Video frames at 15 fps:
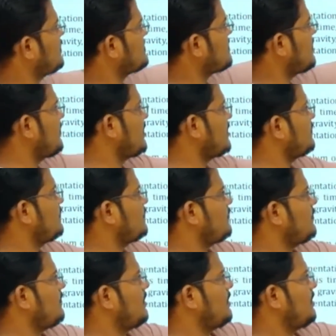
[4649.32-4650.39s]
coming.
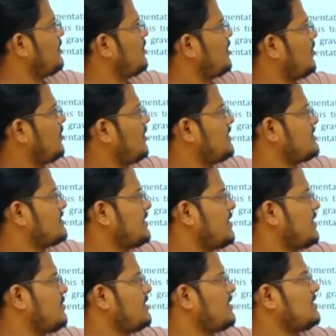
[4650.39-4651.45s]
Coagulation,
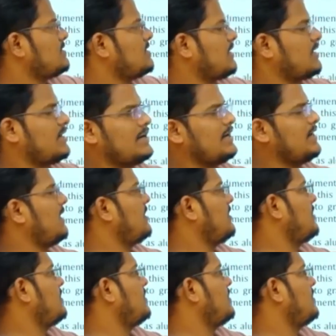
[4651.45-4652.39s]
chemicals are getting added.